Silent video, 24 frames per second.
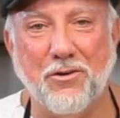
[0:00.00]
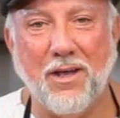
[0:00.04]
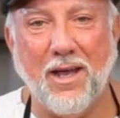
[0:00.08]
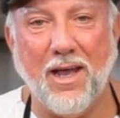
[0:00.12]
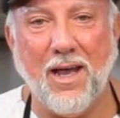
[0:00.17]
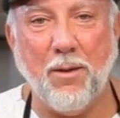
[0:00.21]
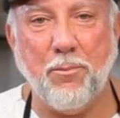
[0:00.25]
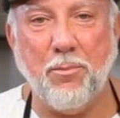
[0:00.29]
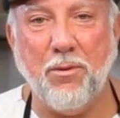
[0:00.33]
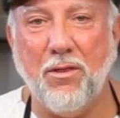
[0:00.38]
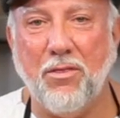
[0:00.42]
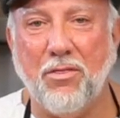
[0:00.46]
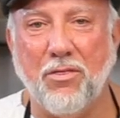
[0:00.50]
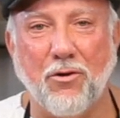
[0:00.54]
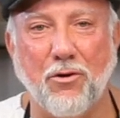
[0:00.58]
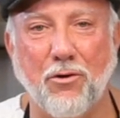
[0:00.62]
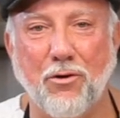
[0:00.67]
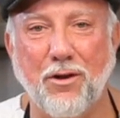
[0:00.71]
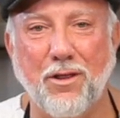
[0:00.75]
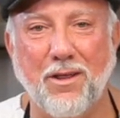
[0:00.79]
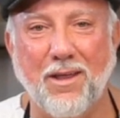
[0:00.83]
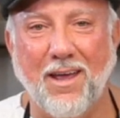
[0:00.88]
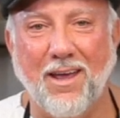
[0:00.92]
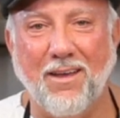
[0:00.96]
Happy
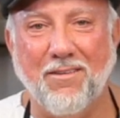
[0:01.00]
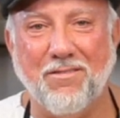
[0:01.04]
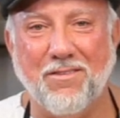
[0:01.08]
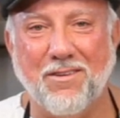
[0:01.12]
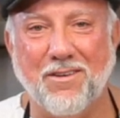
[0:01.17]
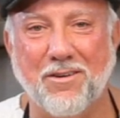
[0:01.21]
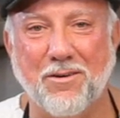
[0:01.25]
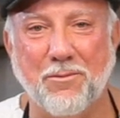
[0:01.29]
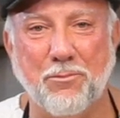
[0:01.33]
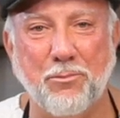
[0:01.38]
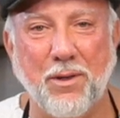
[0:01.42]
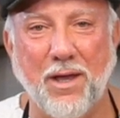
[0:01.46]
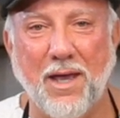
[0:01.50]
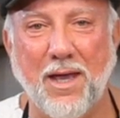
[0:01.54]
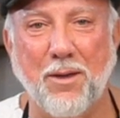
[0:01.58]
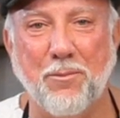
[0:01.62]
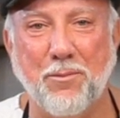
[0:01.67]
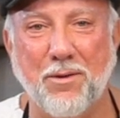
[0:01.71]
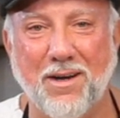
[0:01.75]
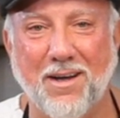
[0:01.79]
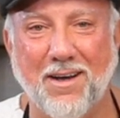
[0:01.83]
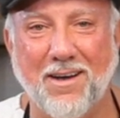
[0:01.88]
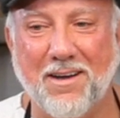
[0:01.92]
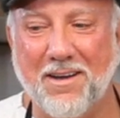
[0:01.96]
38th to Pam
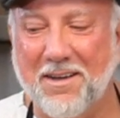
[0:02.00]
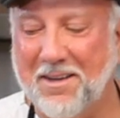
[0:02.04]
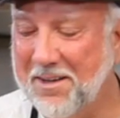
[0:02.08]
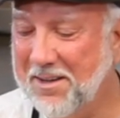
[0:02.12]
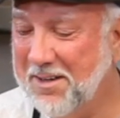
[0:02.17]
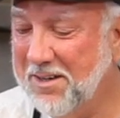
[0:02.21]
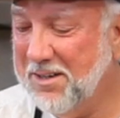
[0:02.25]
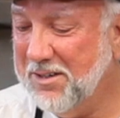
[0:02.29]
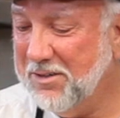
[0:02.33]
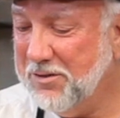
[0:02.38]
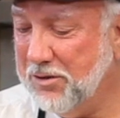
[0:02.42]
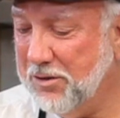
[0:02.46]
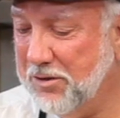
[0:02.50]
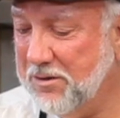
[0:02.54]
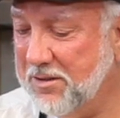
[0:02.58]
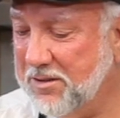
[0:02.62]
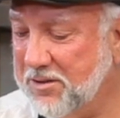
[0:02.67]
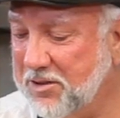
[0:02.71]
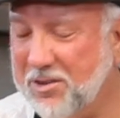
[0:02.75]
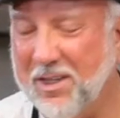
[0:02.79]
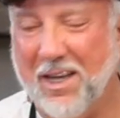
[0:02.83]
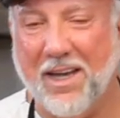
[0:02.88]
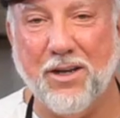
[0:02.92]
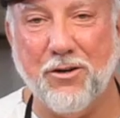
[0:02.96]
and I, to the
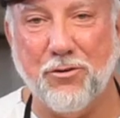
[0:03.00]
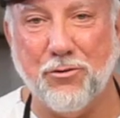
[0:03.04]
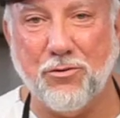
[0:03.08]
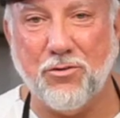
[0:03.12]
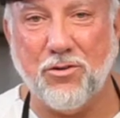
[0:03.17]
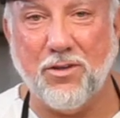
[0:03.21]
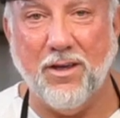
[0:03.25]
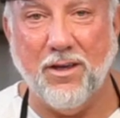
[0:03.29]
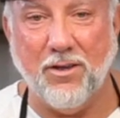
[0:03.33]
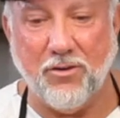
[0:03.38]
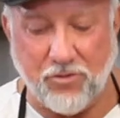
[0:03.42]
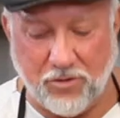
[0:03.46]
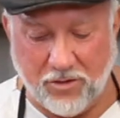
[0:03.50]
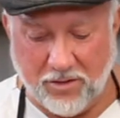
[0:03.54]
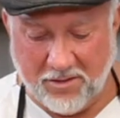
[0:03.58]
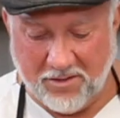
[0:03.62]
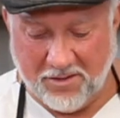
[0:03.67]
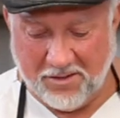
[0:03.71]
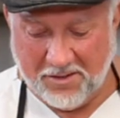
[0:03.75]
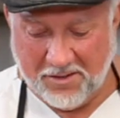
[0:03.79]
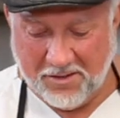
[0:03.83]
Sanders Kitchen.